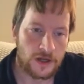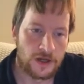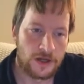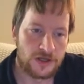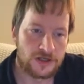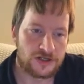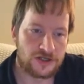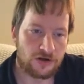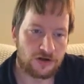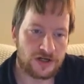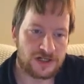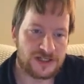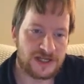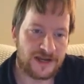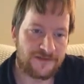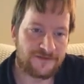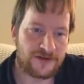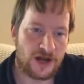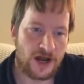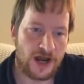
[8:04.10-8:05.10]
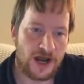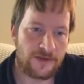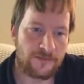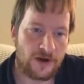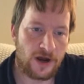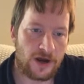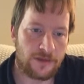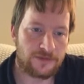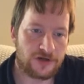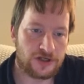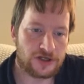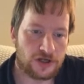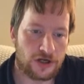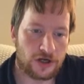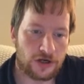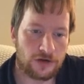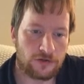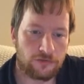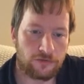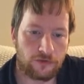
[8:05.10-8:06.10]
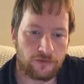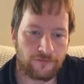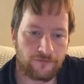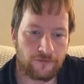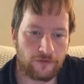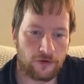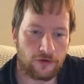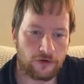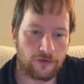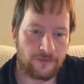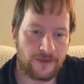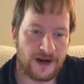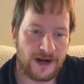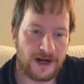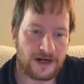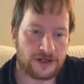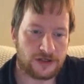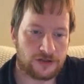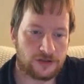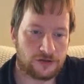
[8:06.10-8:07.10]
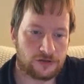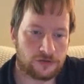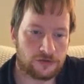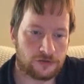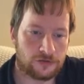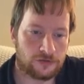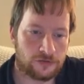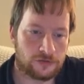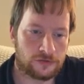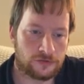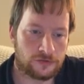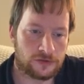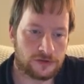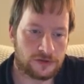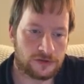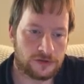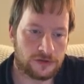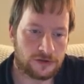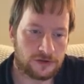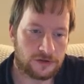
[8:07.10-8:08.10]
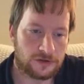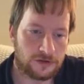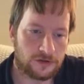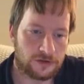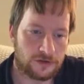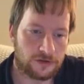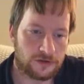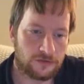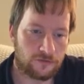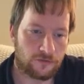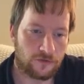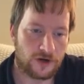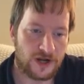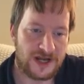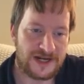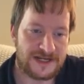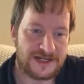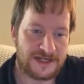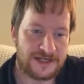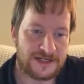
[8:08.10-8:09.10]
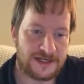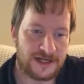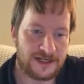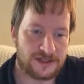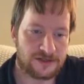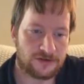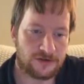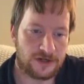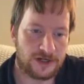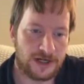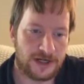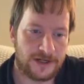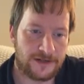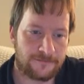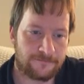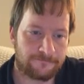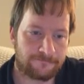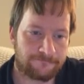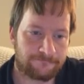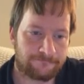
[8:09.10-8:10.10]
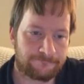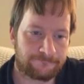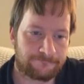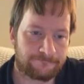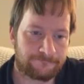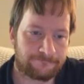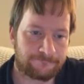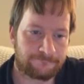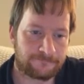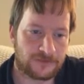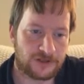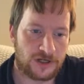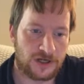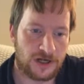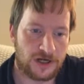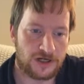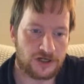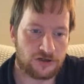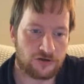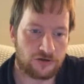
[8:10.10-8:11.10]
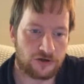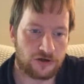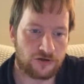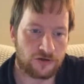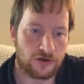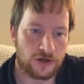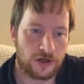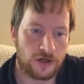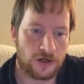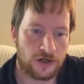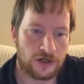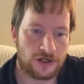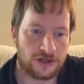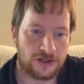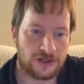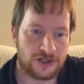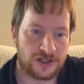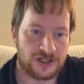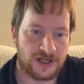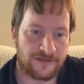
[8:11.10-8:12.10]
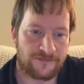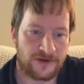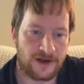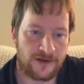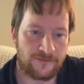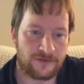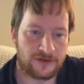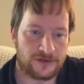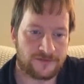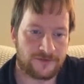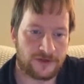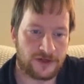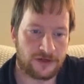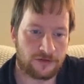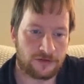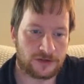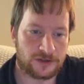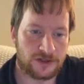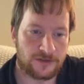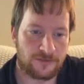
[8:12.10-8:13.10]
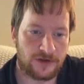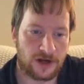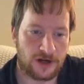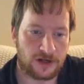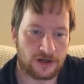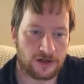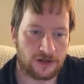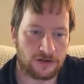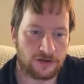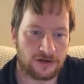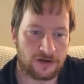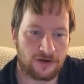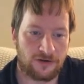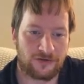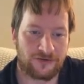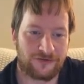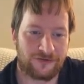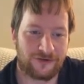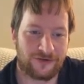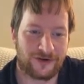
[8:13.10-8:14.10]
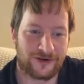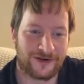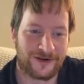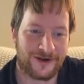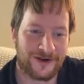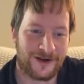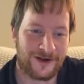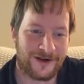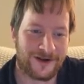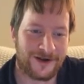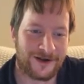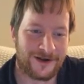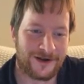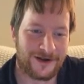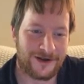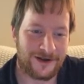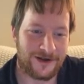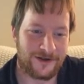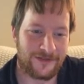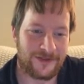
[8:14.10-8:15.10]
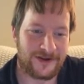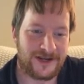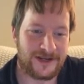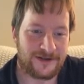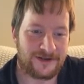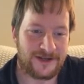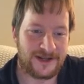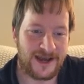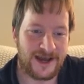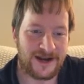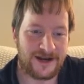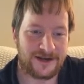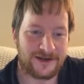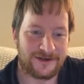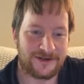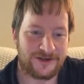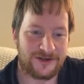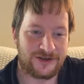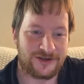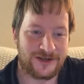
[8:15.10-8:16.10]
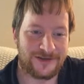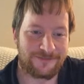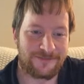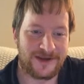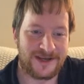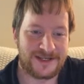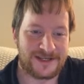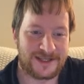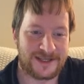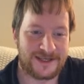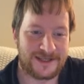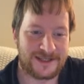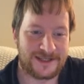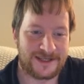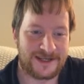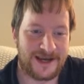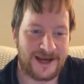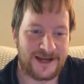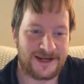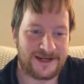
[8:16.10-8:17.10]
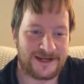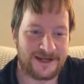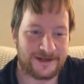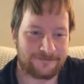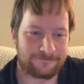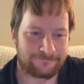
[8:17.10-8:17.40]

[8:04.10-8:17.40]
So to save time, I'm just going to refer back to what I did yesterday. Kind of show you to save time for this video because I'm not going to go through all the data. You basically get the idea.